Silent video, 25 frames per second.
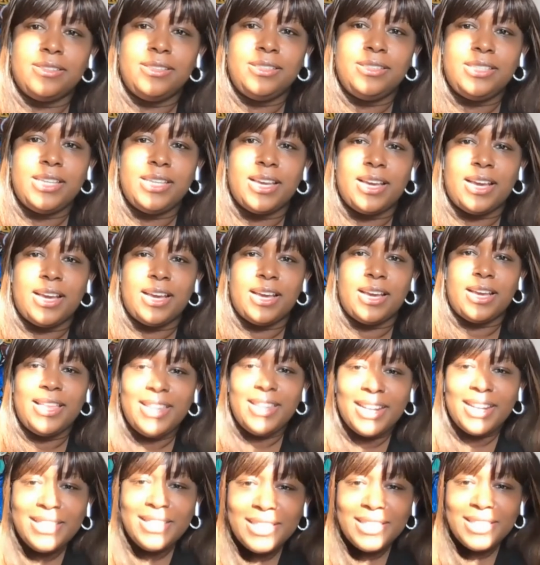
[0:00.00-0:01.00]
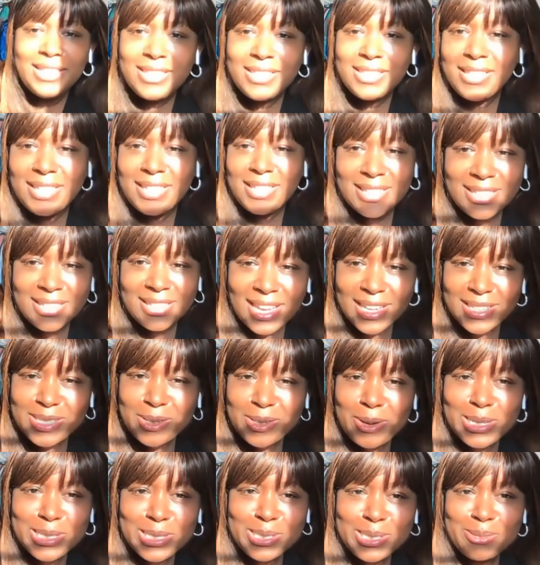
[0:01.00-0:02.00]
yeah, and then I think the next
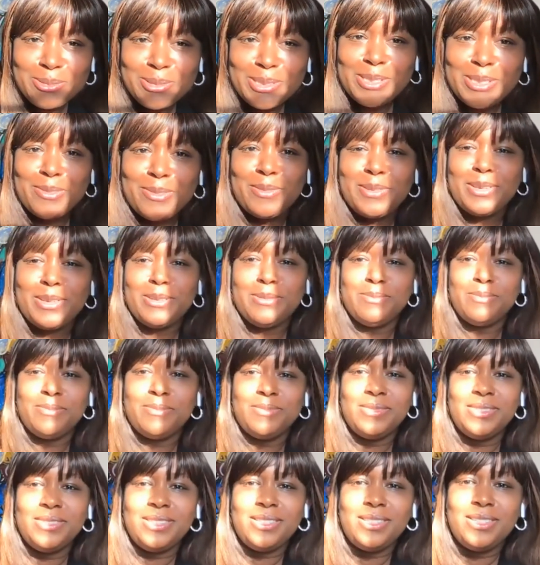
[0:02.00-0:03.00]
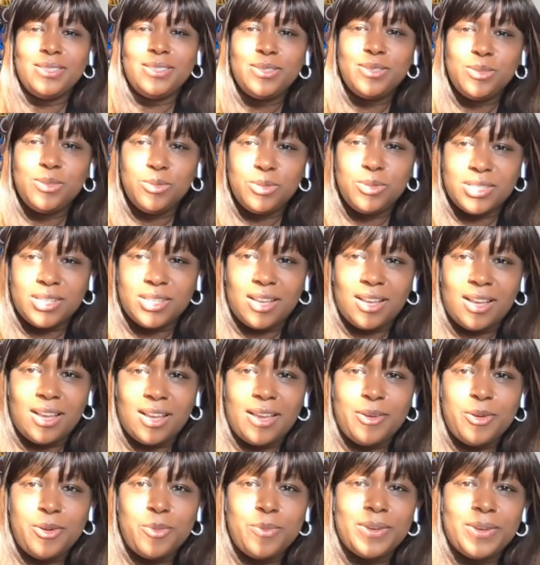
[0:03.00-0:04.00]
question was from Susa.
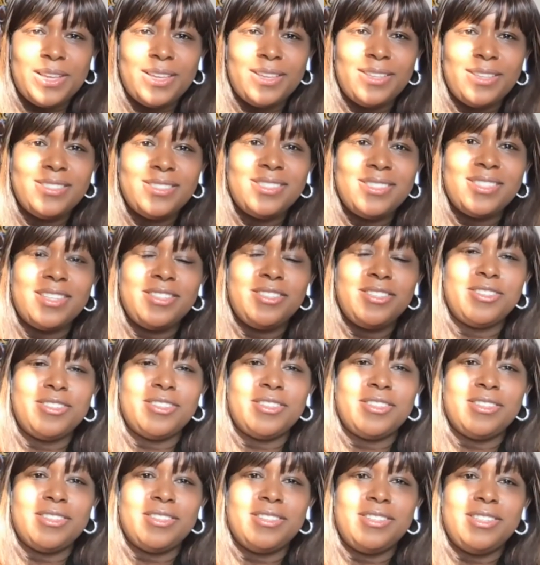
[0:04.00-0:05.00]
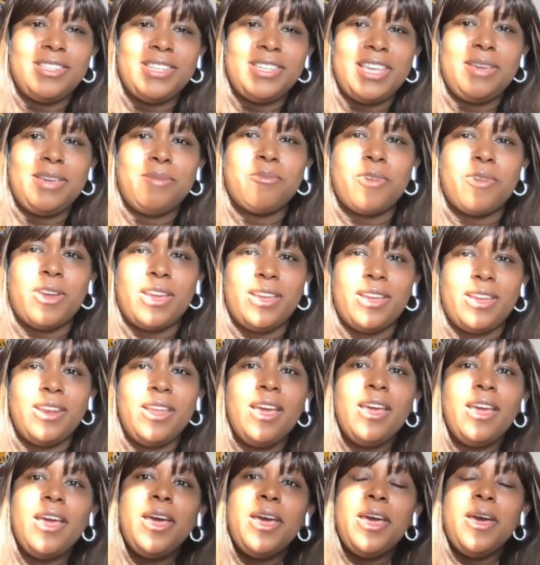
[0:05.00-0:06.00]
I hope I said your name right,
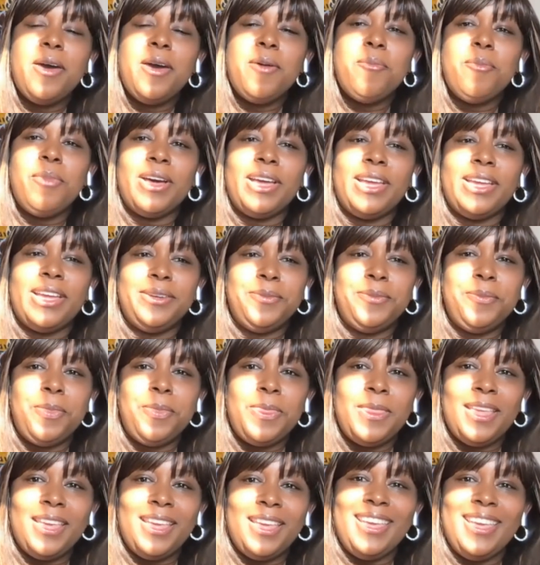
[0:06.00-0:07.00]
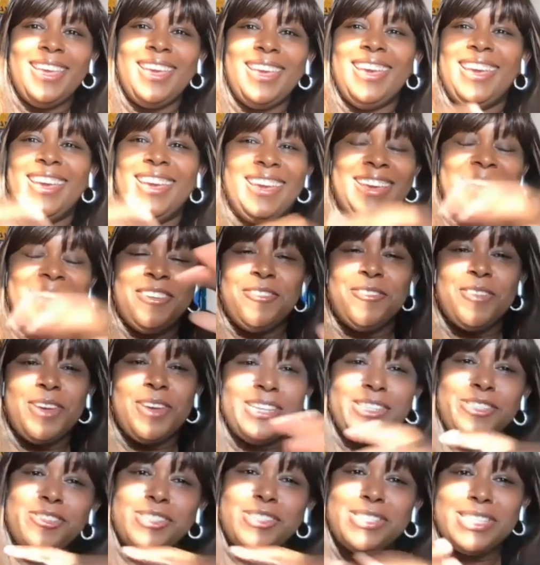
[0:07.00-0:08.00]
but
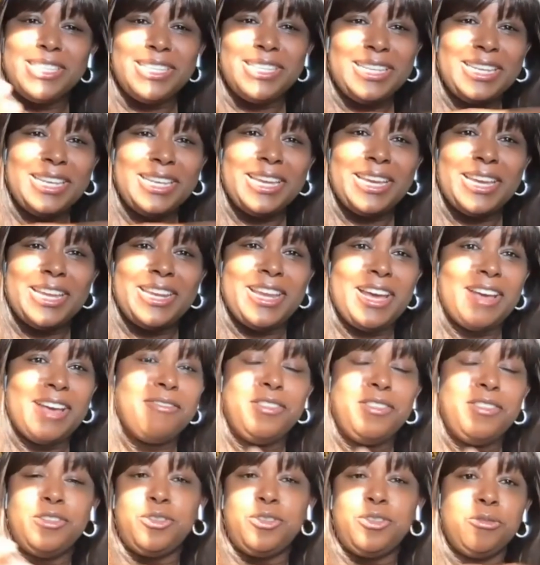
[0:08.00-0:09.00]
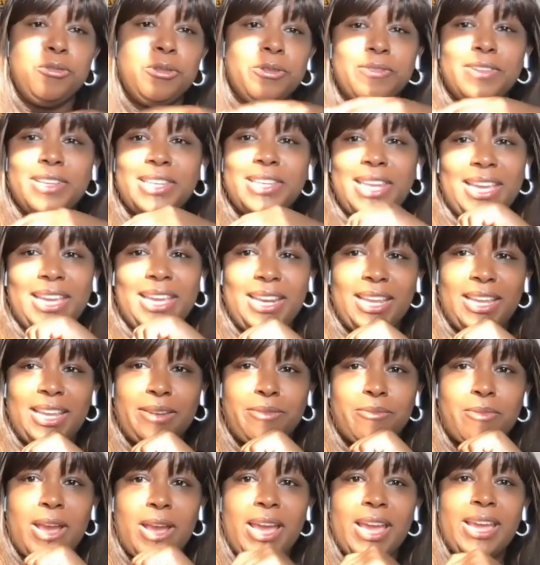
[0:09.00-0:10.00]
interestingly enough, the two are related,
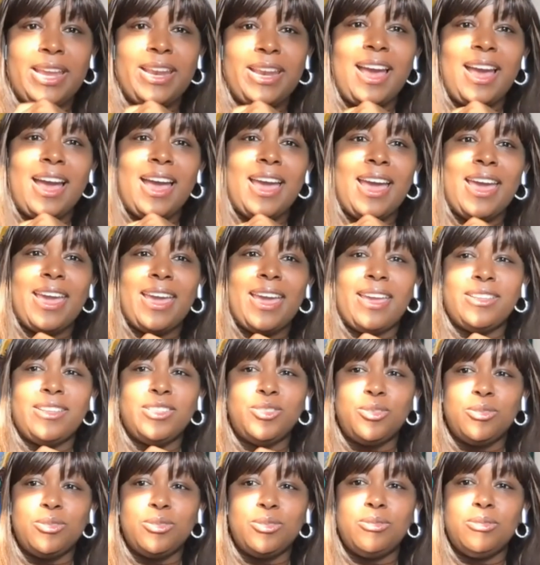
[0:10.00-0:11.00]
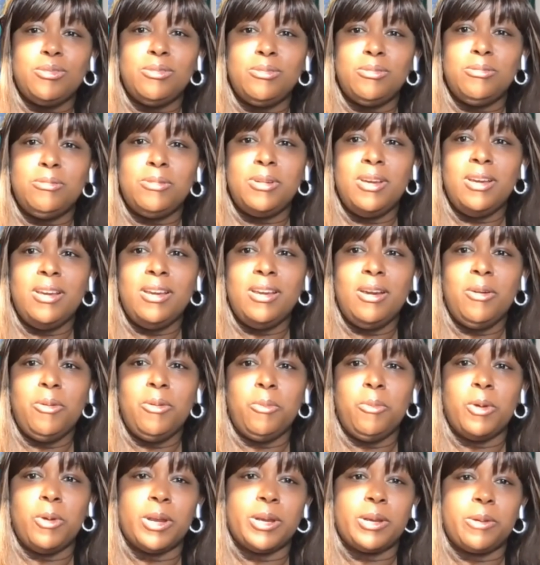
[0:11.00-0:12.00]
right? I do
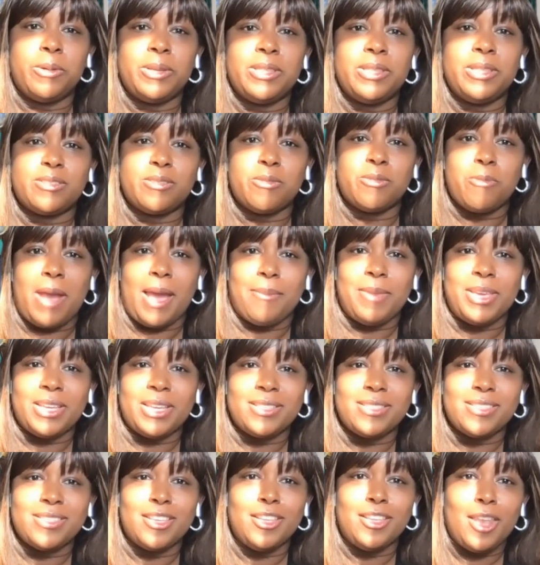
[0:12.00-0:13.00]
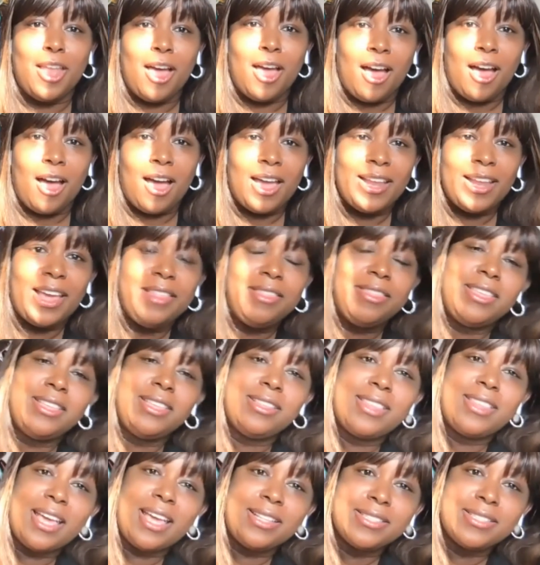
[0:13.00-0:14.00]
work with ceramics a lot. I think
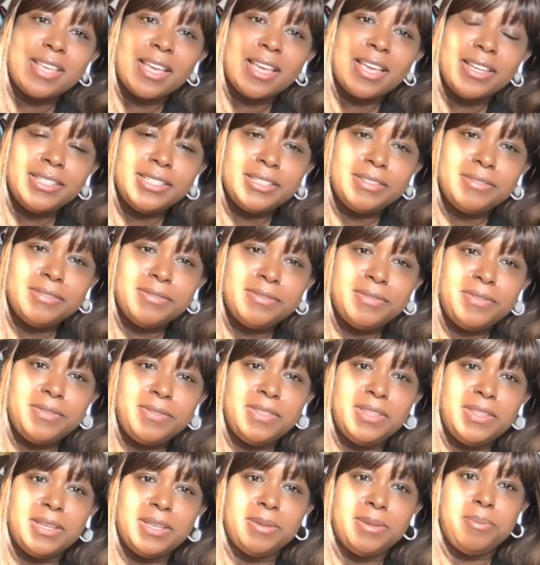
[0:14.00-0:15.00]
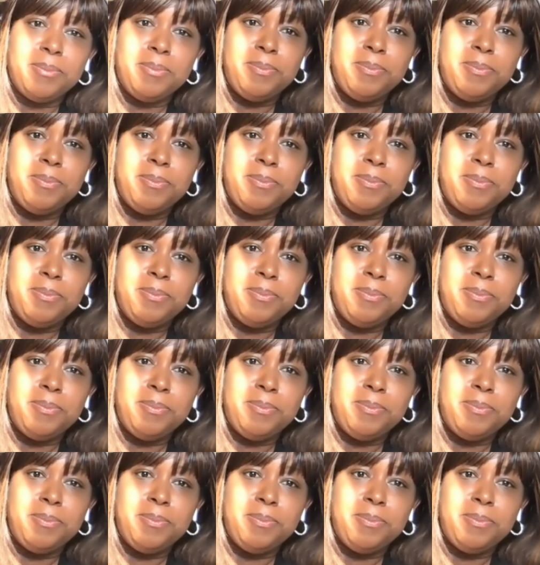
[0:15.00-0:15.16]
that's kind of the